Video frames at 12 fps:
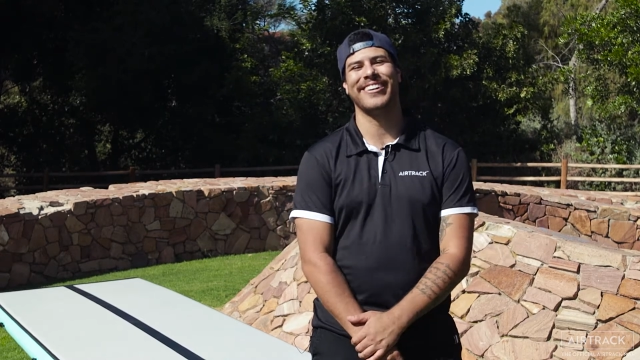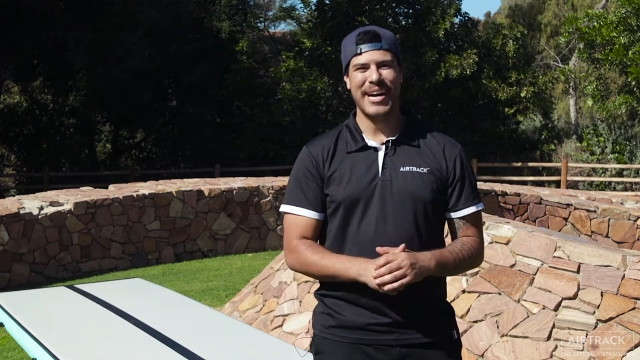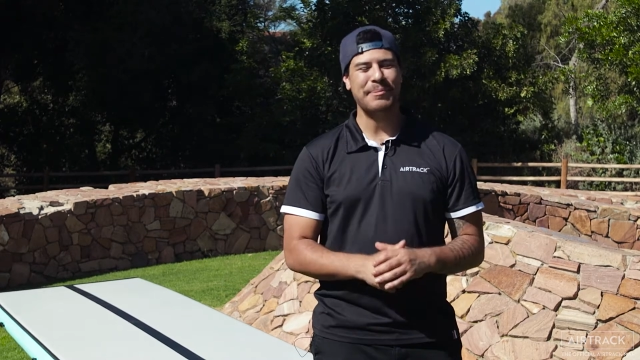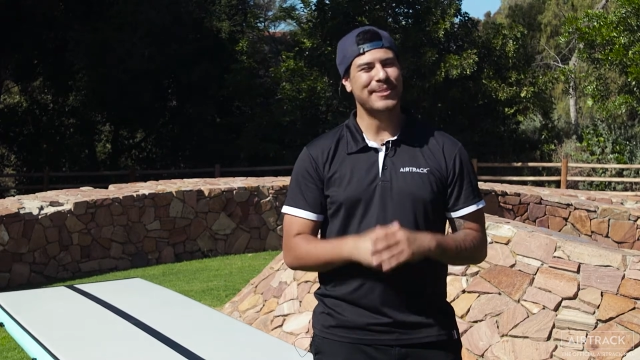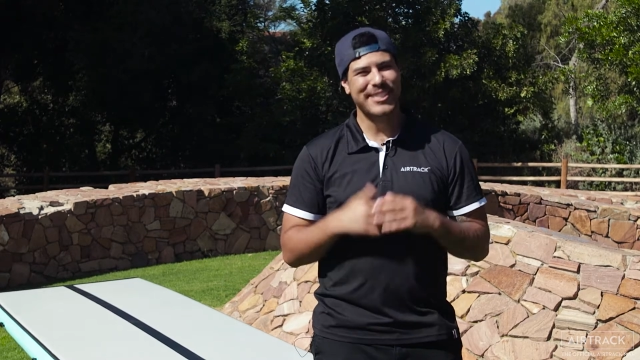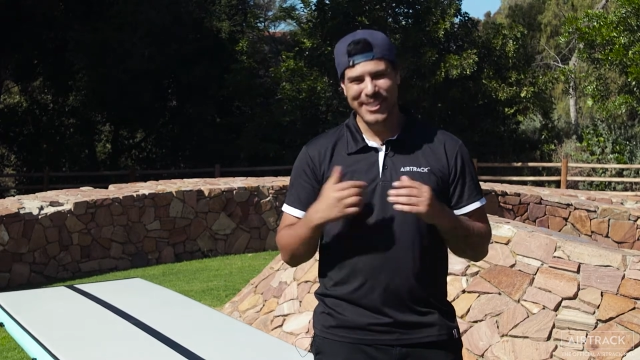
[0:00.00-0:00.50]

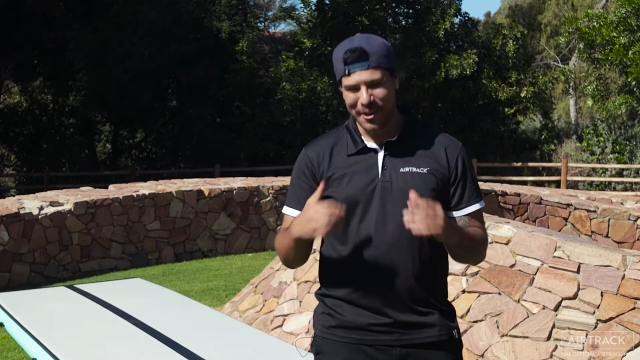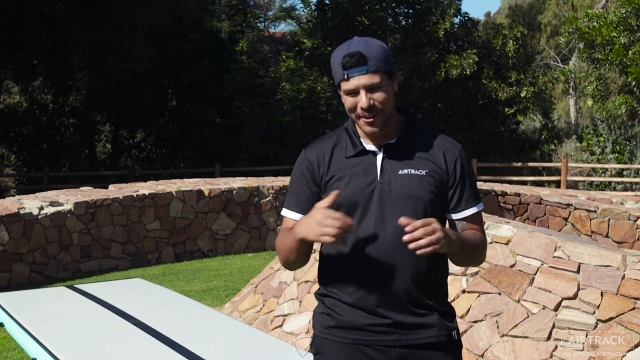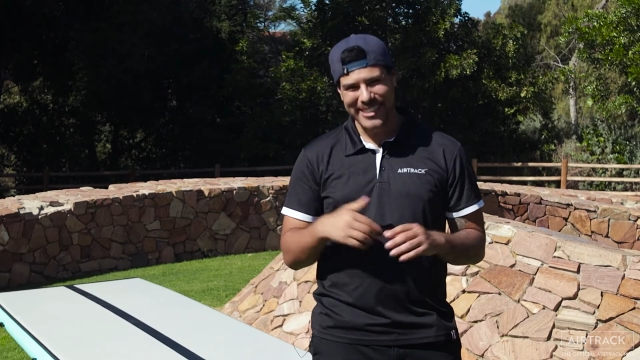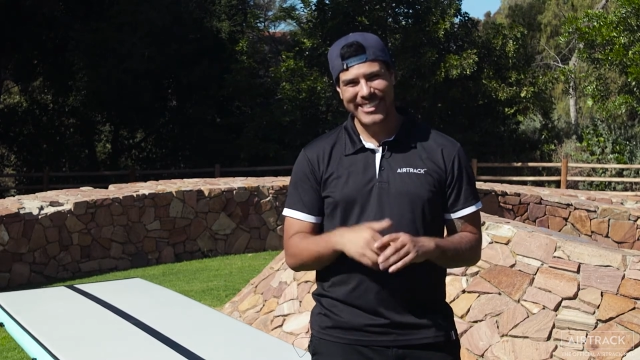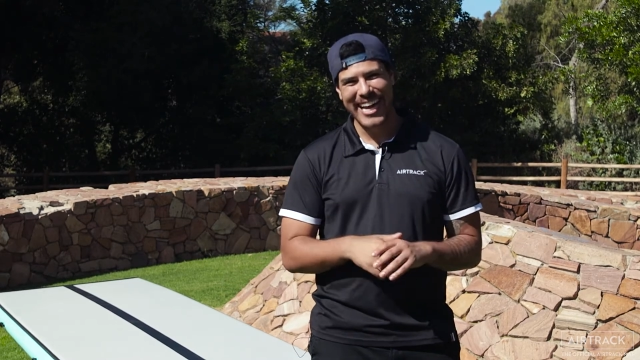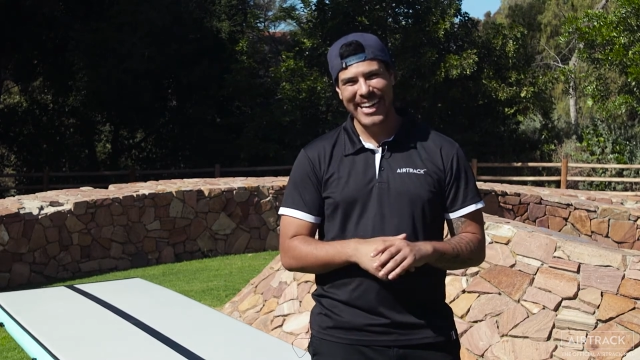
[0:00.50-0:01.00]
I'm so
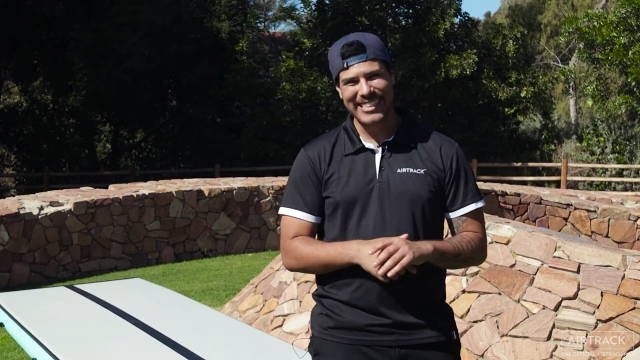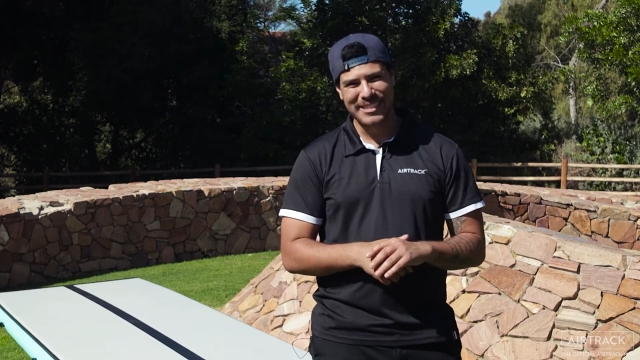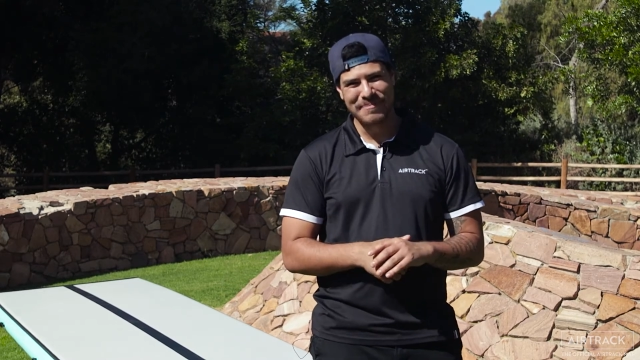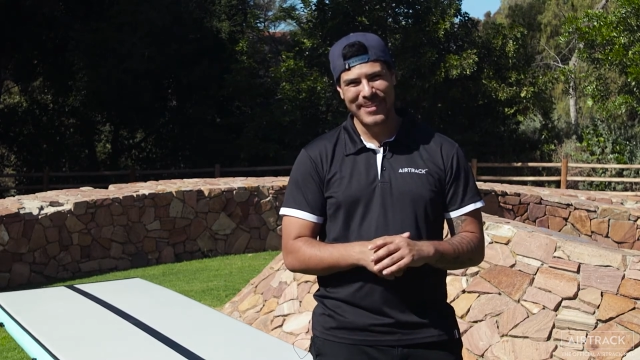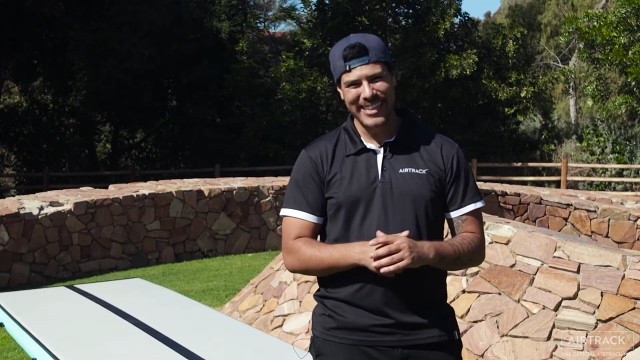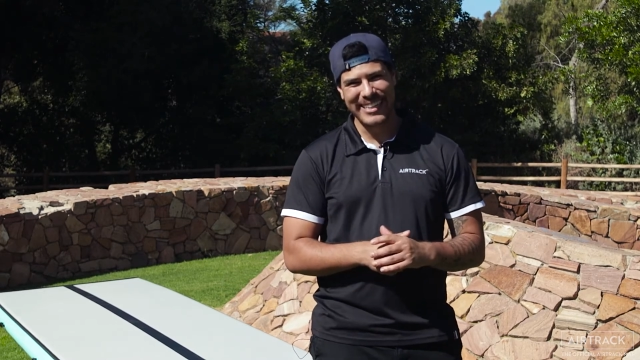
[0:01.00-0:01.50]
excited
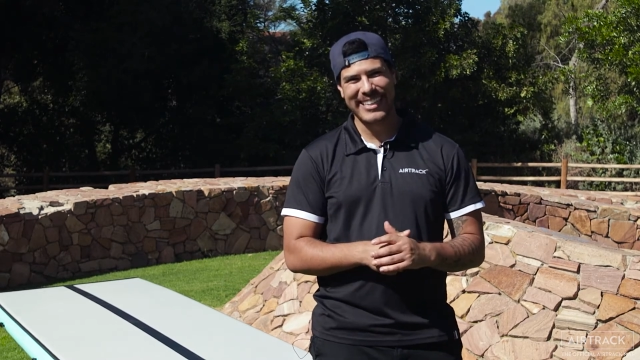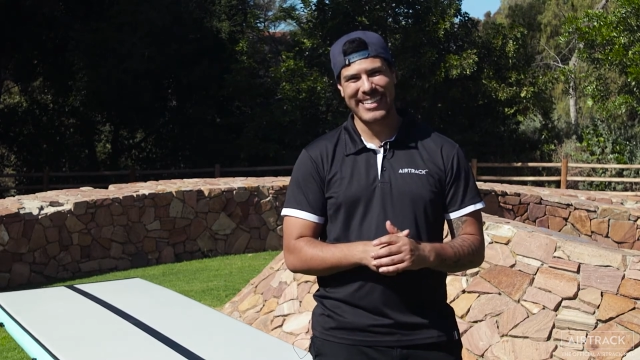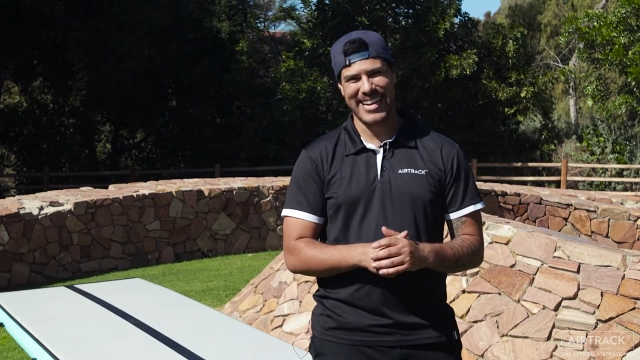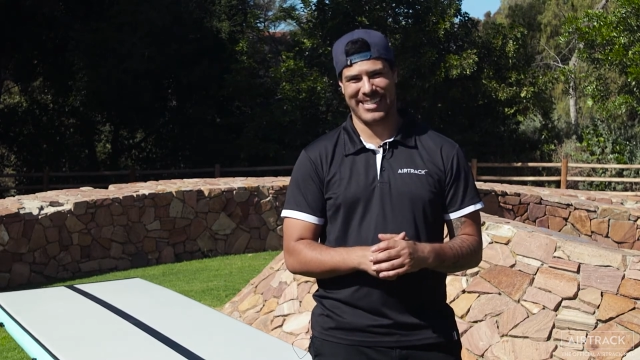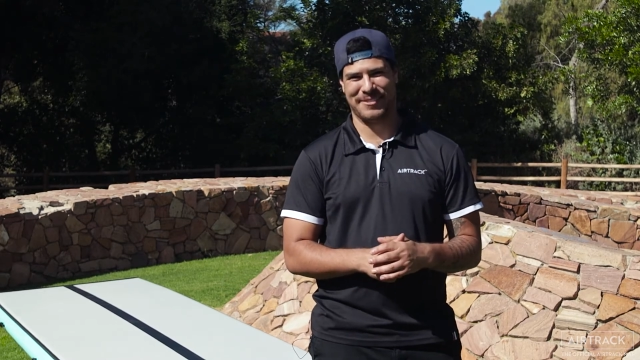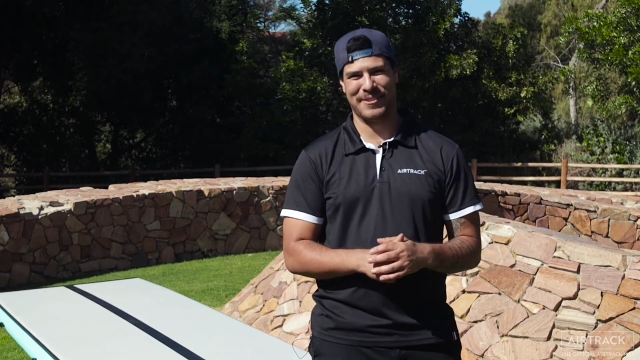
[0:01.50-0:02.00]
to meet and connect